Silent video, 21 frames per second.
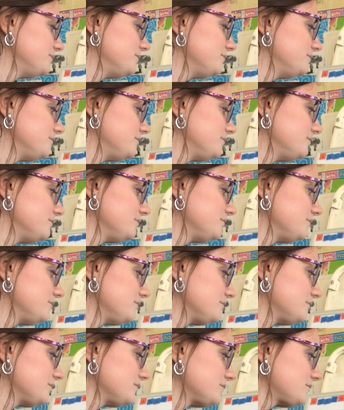
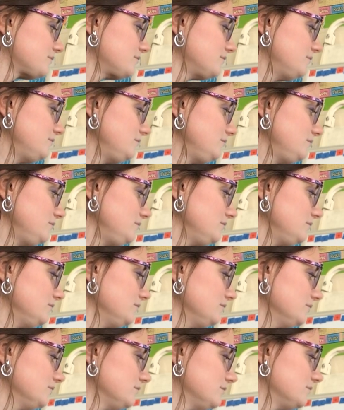
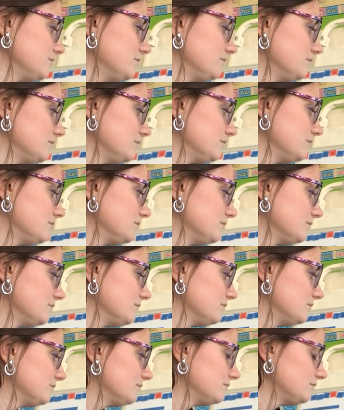
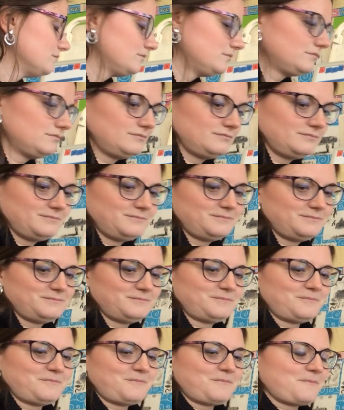
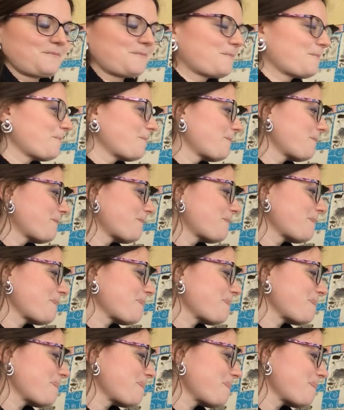
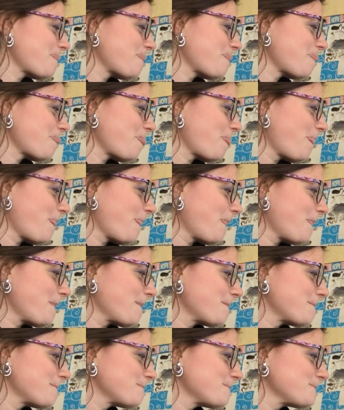
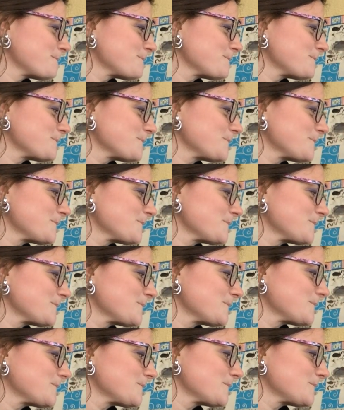
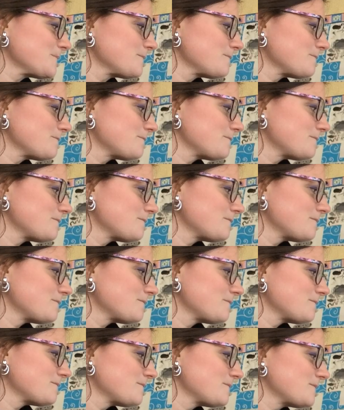
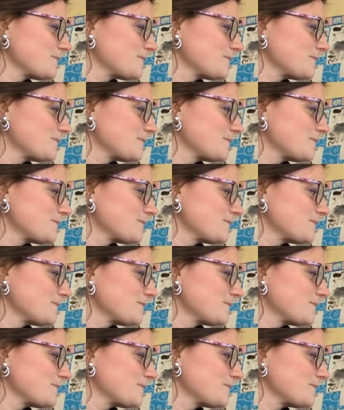Nobody speaks.